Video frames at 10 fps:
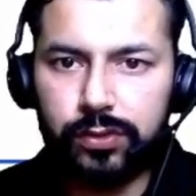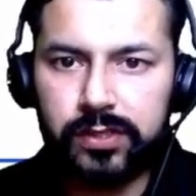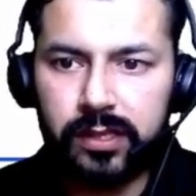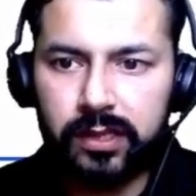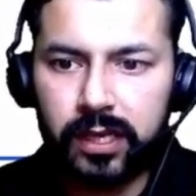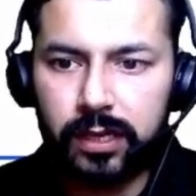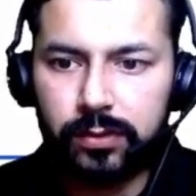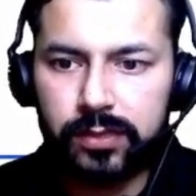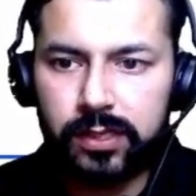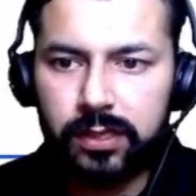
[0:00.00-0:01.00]
using
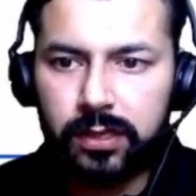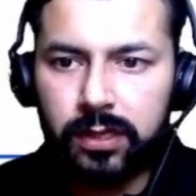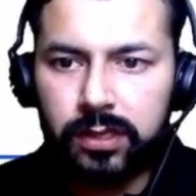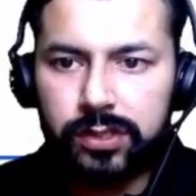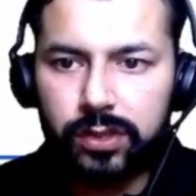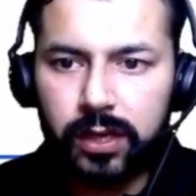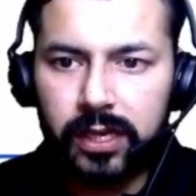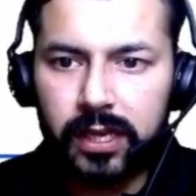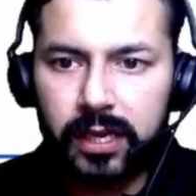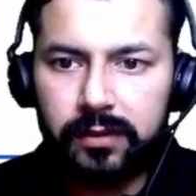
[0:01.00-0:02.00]
the LOC.
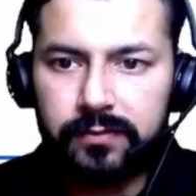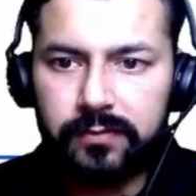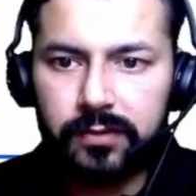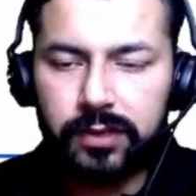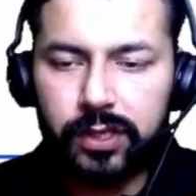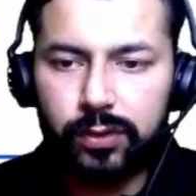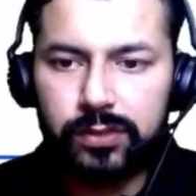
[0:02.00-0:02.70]
So I have